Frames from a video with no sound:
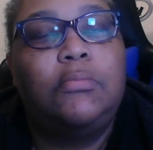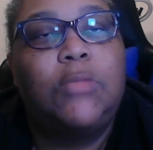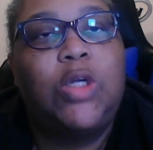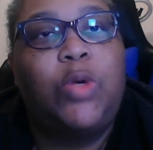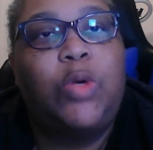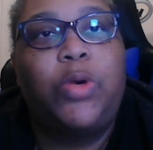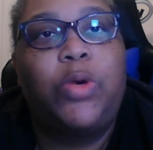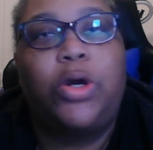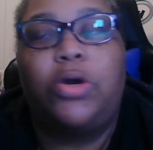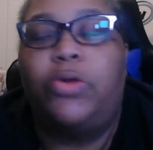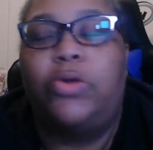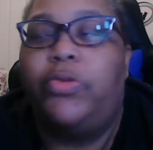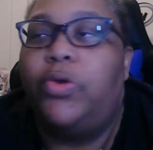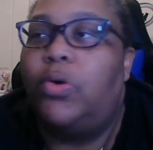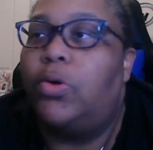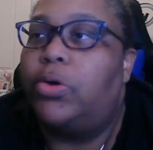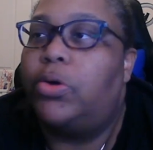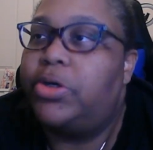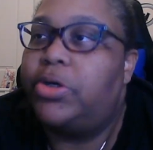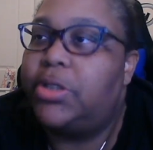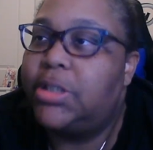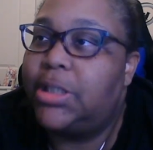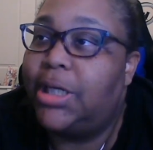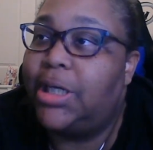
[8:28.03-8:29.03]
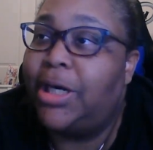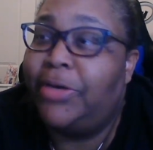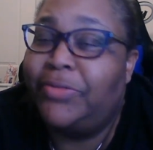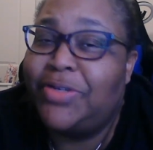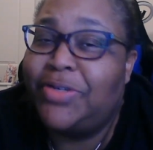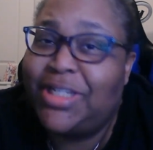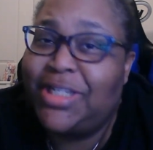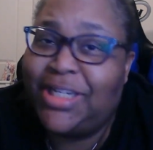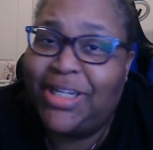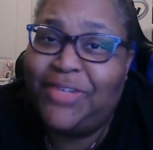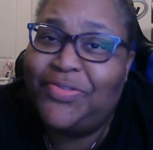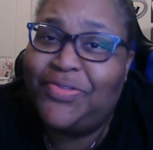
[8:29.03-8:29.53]
work on the orders that I
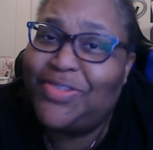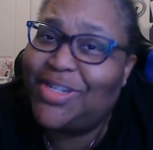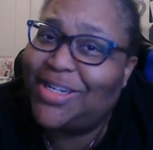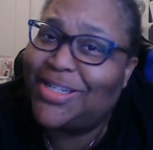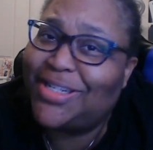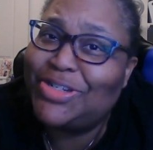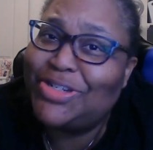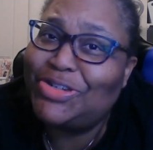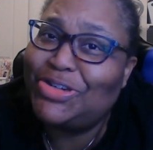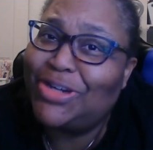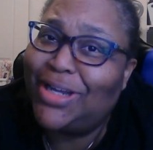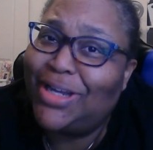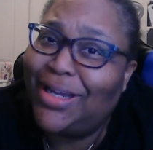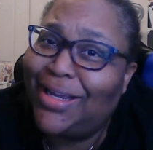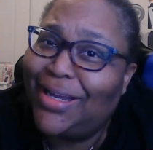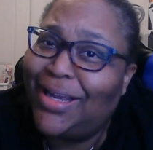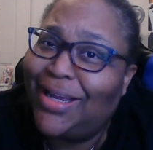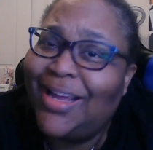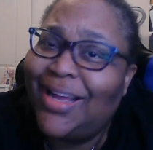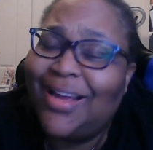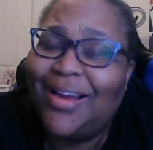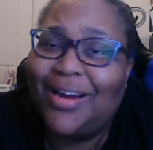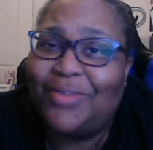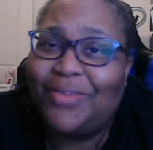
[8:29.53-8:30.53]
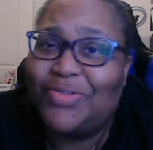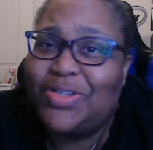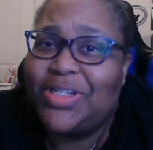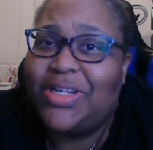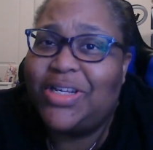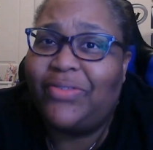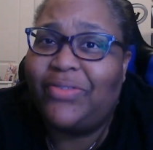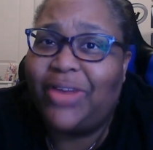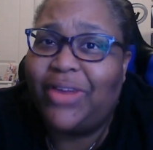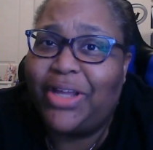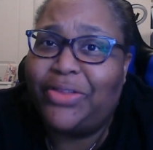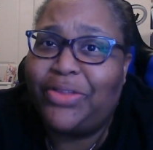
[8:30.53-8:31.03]
received yesterday. I
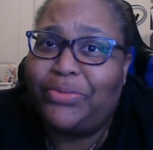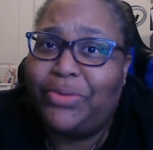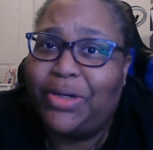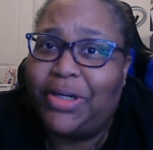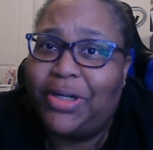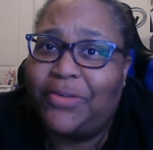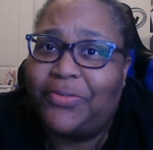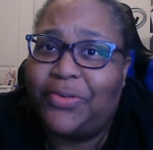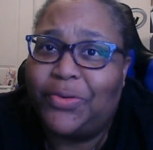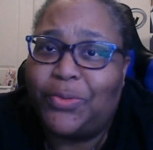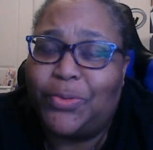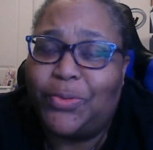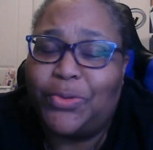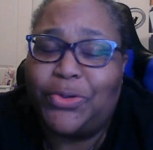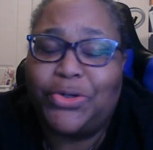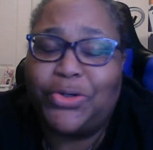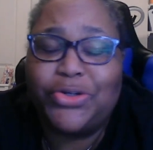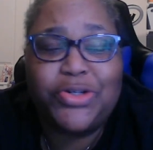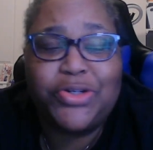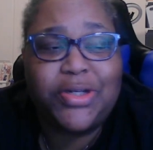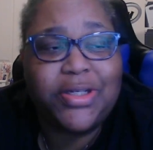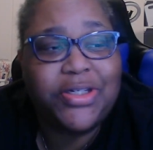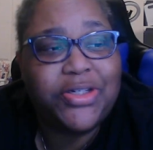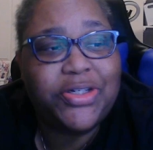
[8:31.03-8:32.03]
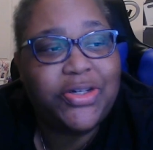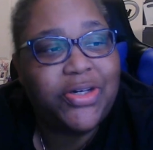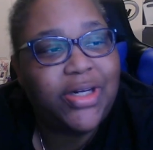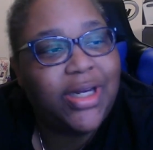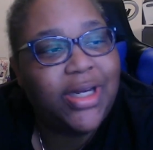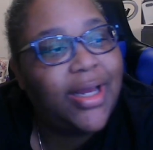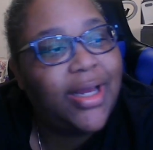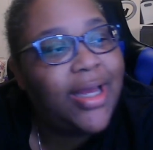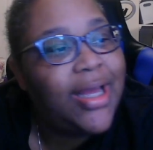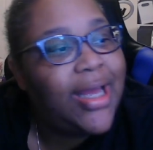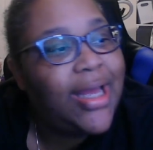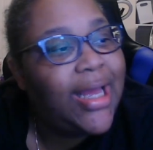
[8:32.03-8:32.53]
received like 3 different orders
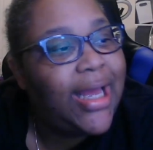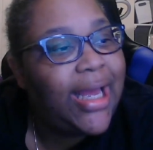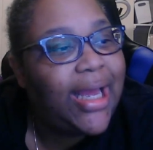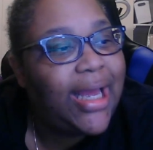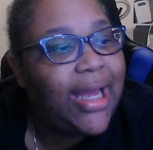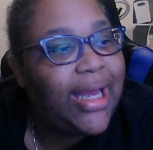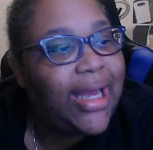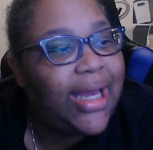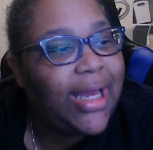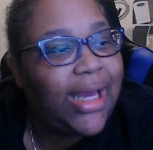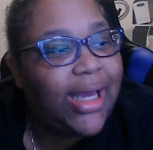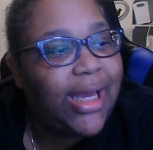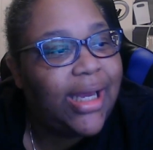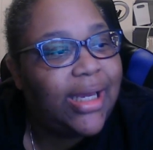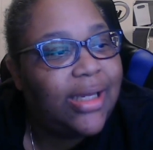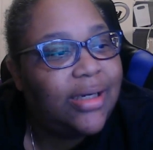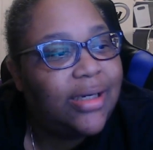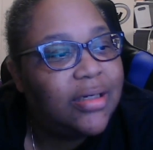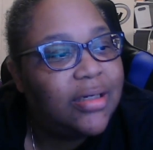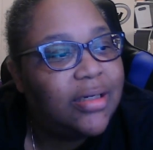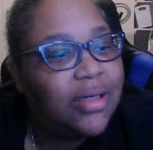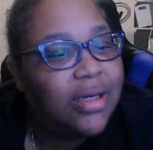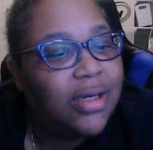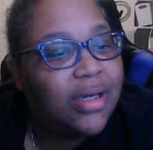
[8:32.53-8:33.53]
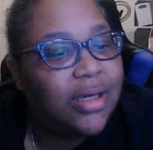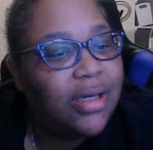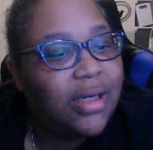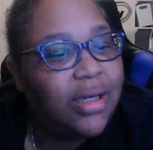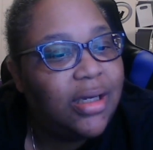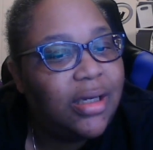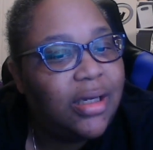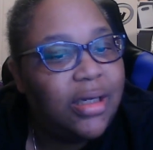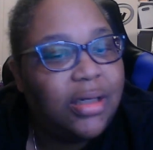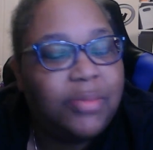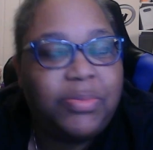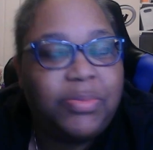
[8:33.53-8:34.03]
yesterday, and
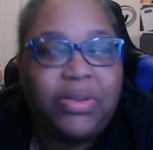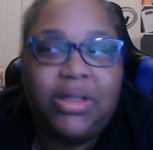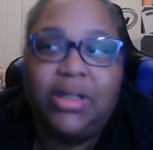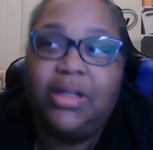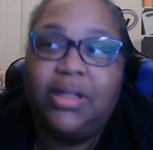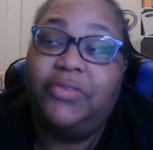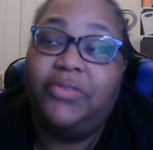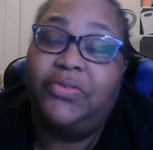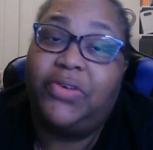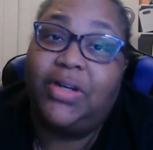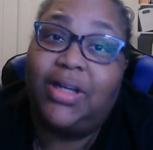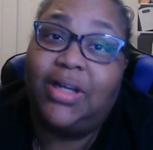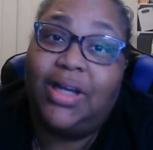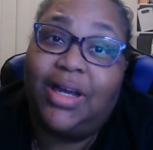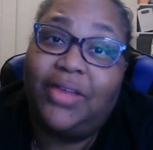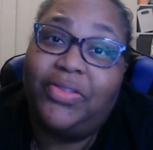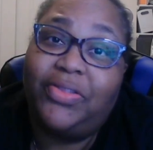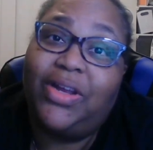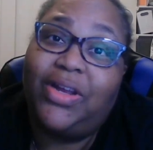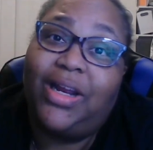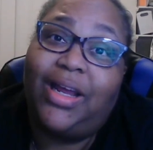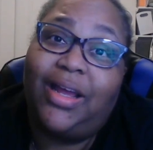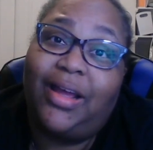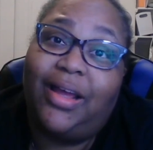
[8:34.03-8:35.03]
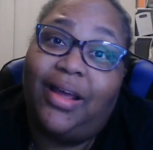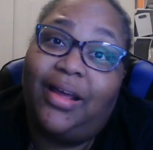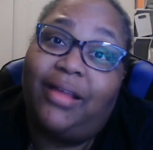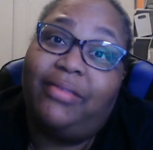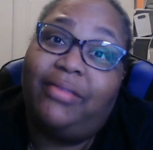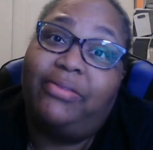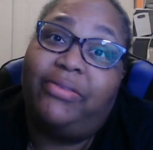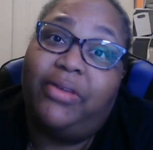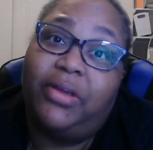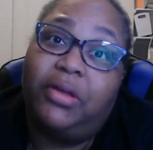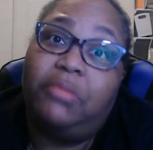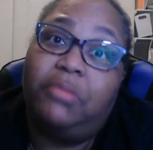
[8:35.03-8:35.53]
I completely forgot that I
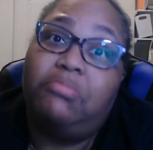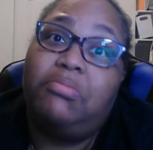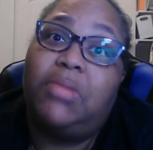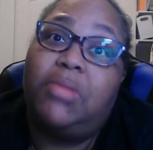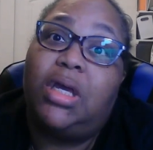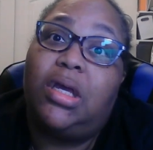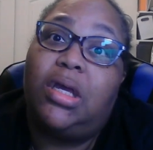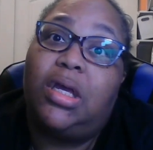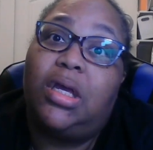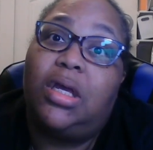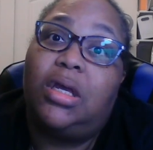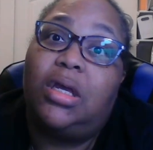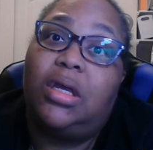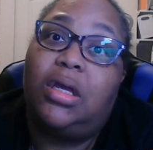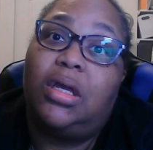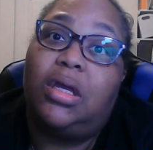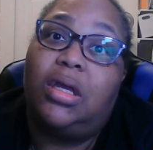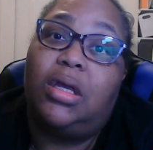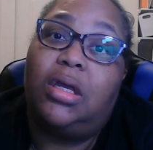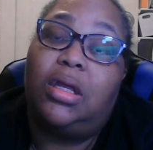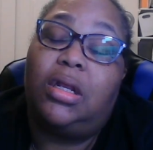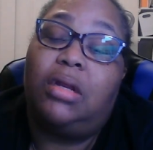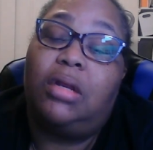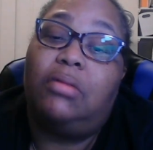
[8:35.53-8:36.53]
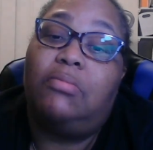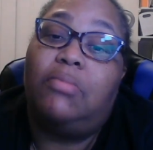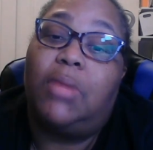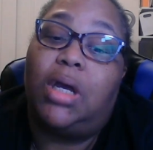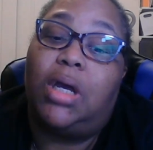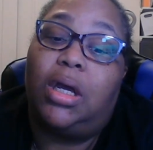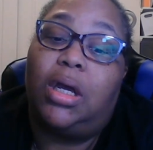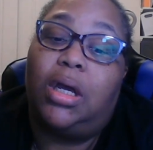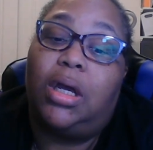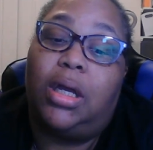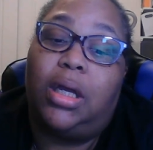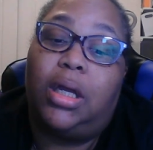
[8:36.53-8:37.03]
had them in
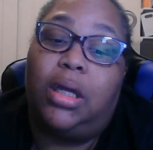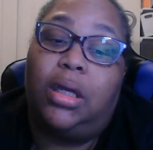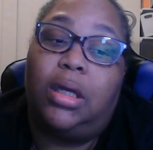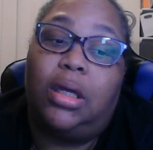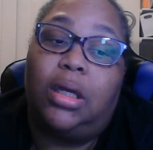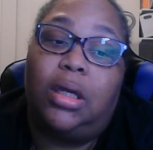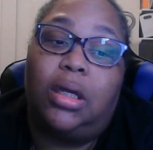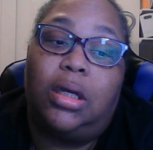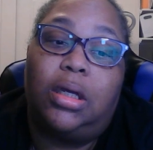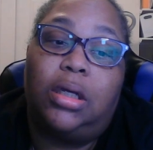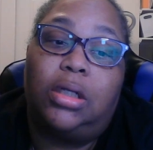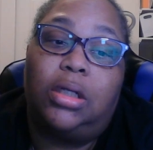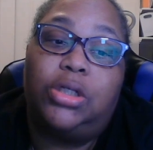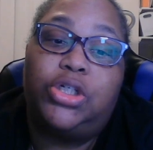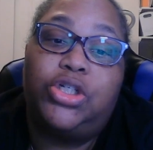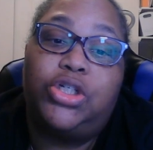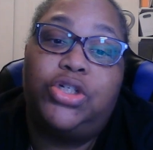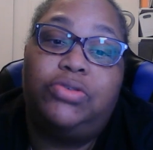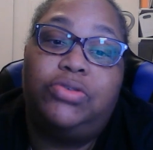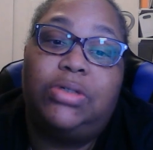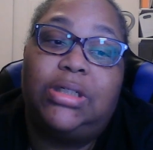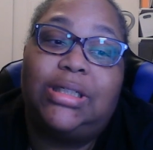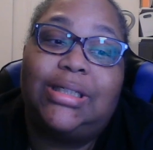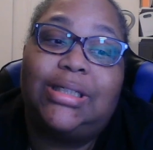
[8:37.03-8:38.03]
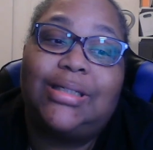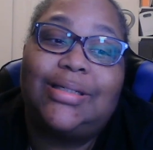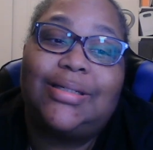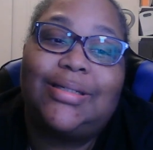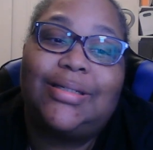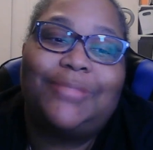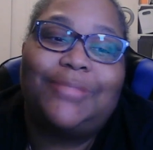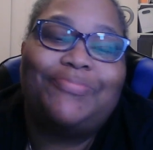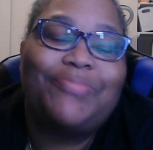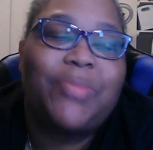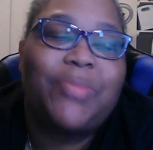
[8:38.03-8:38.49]
my to-do list.